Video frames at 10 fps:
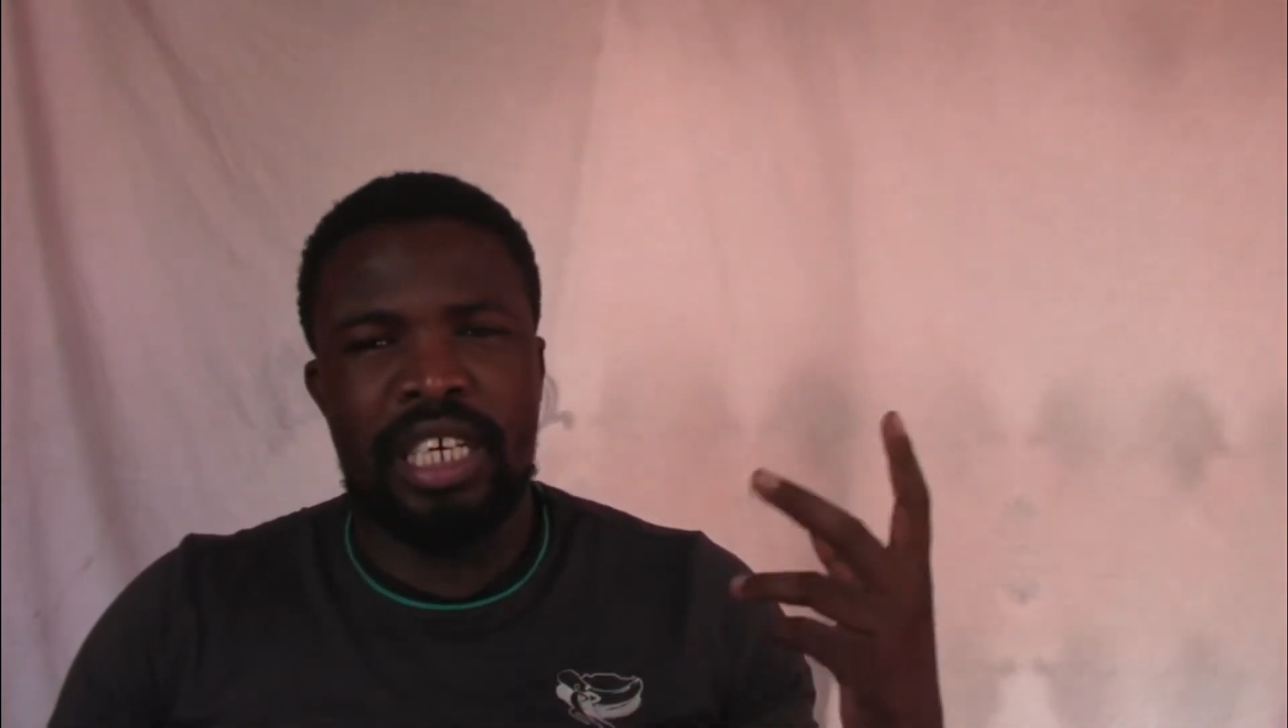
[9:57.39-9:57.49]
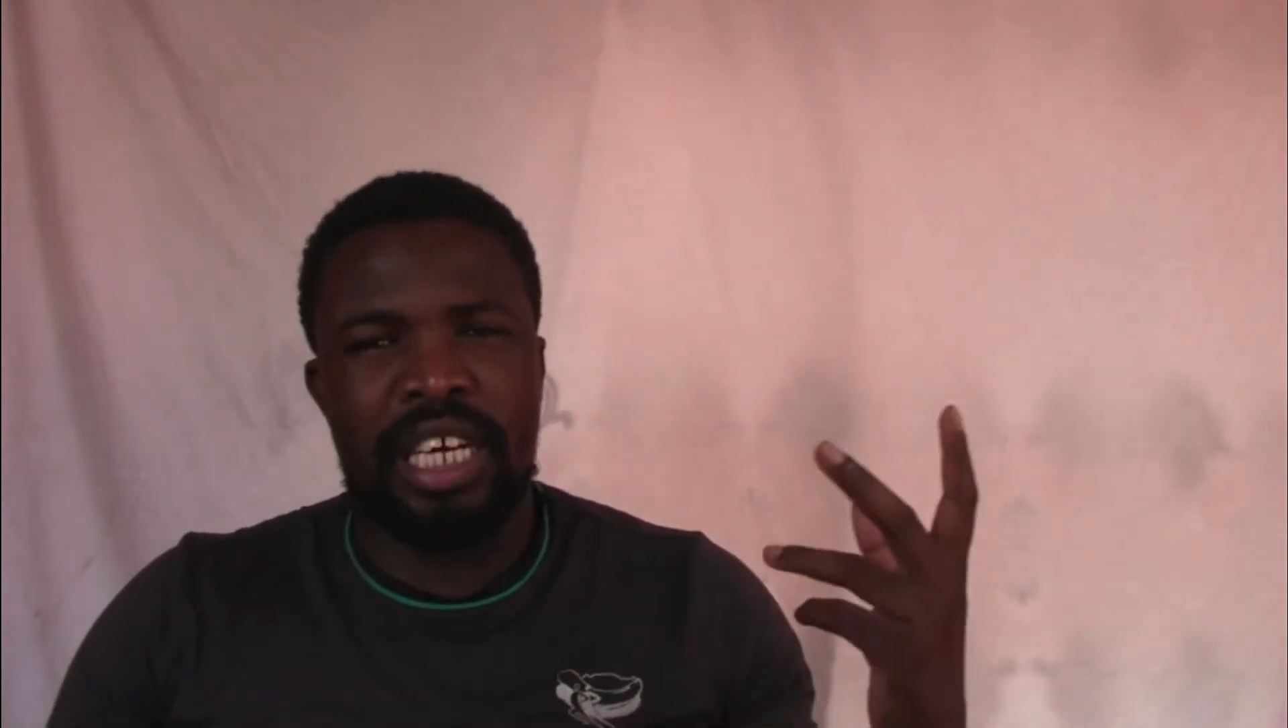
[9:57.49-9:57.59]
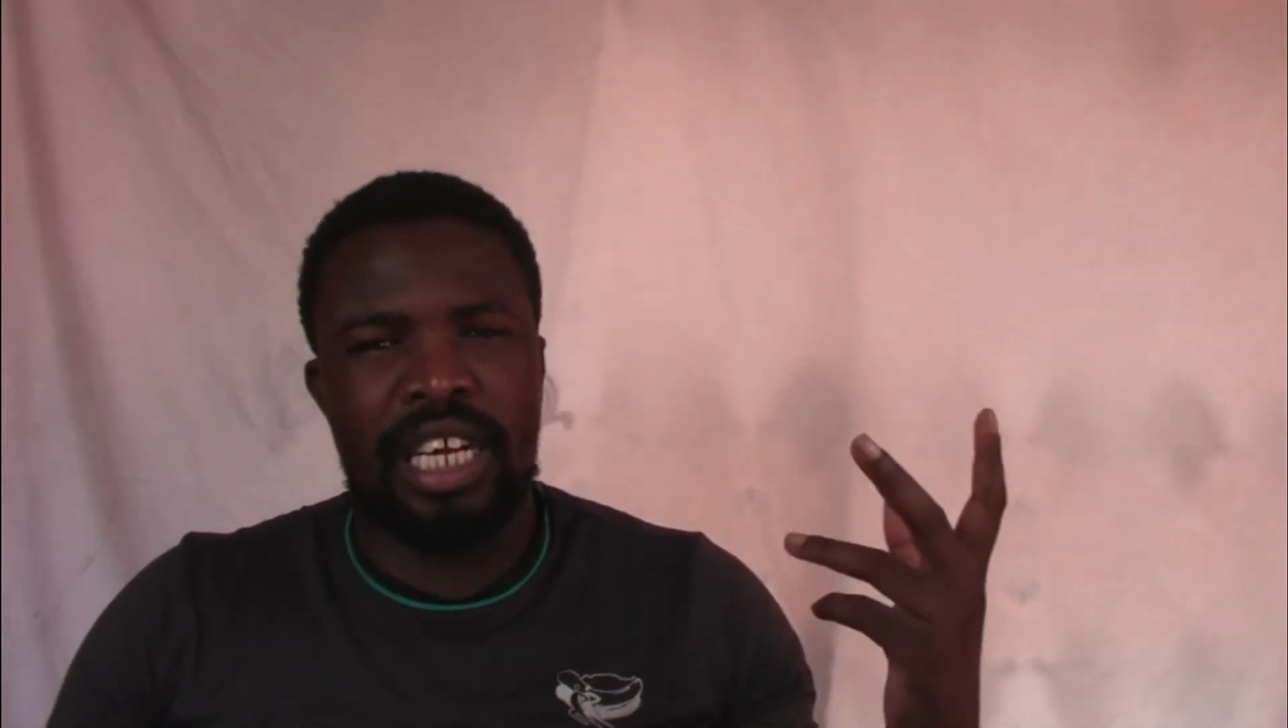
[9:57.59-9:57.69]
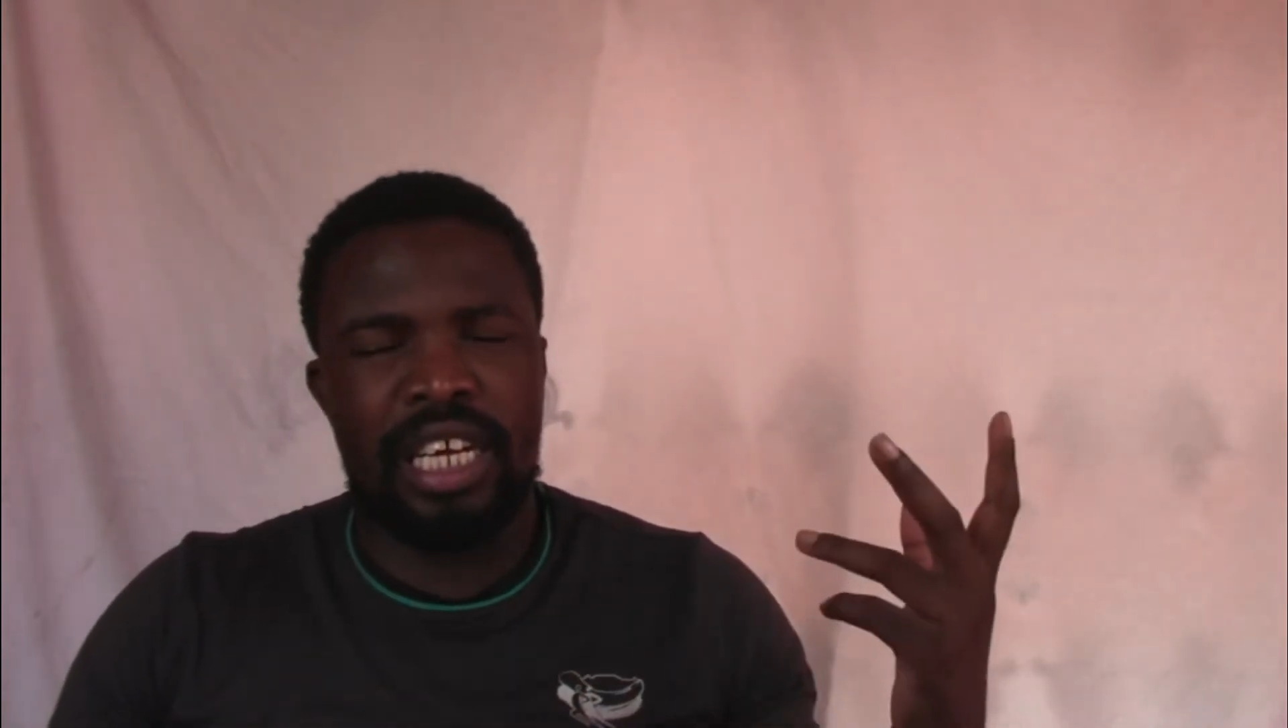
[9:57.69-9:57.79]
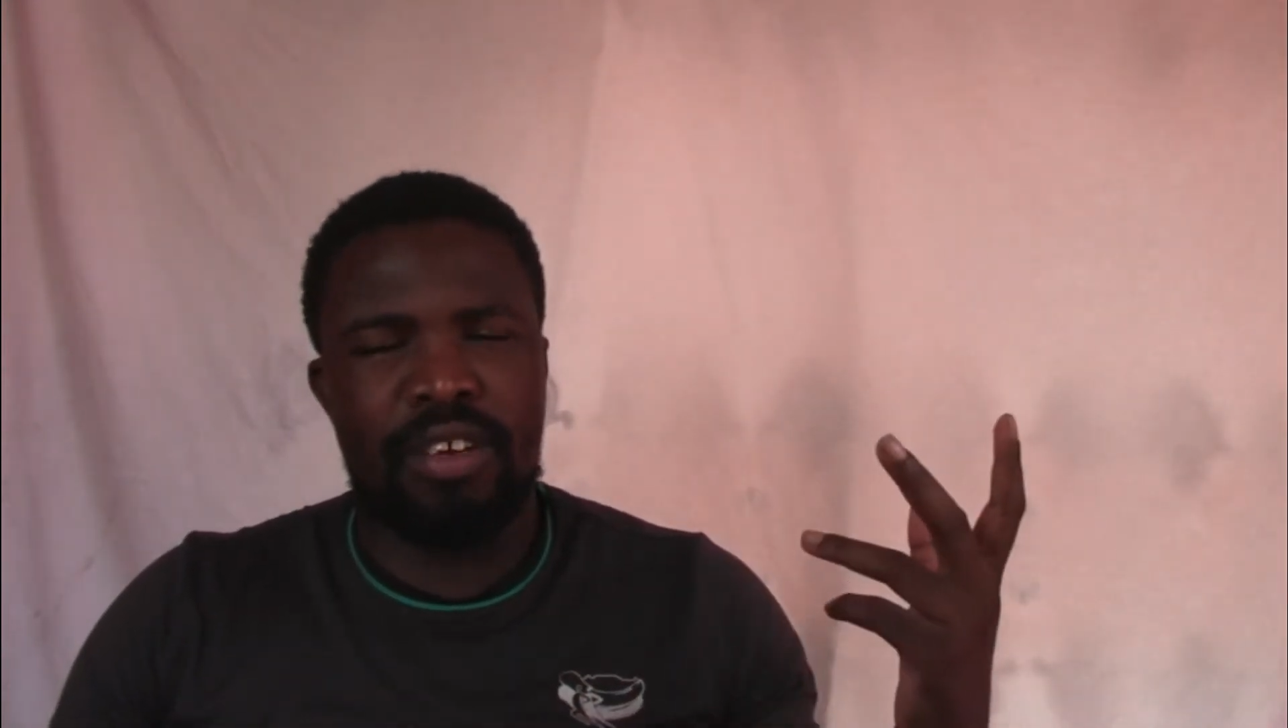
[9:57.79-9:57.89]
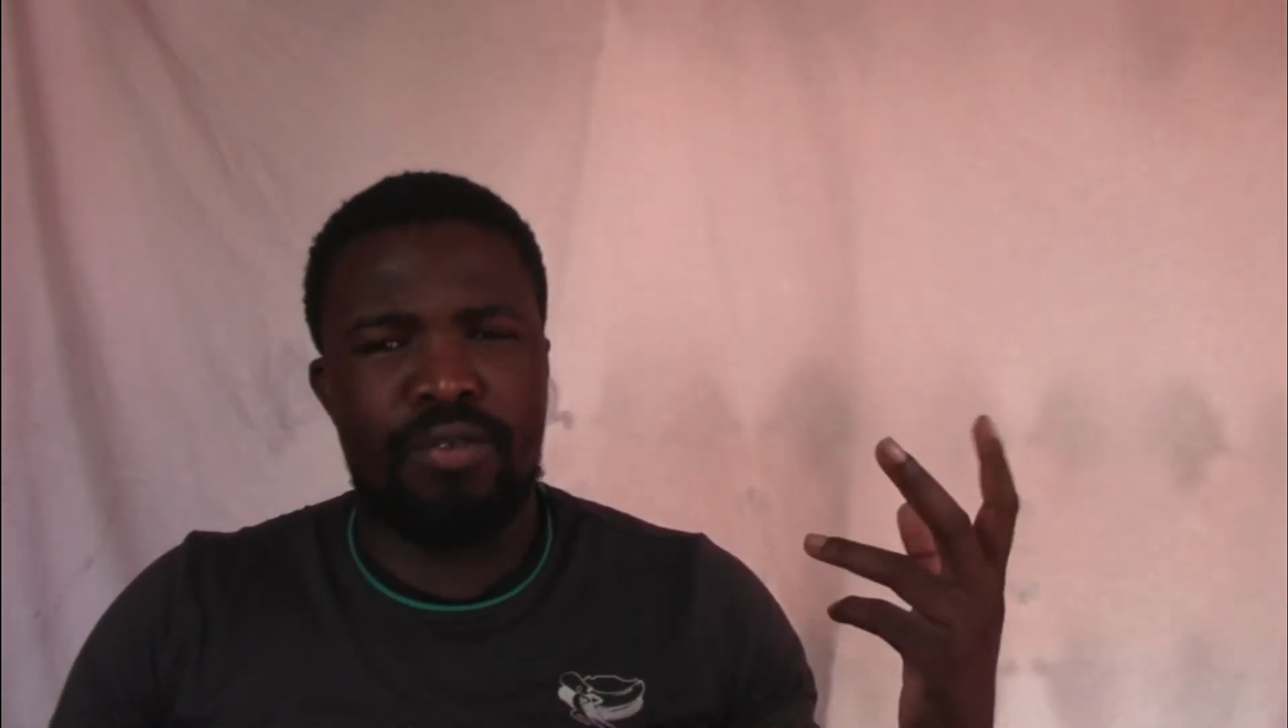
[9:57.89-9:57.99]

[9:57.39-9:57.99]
cricket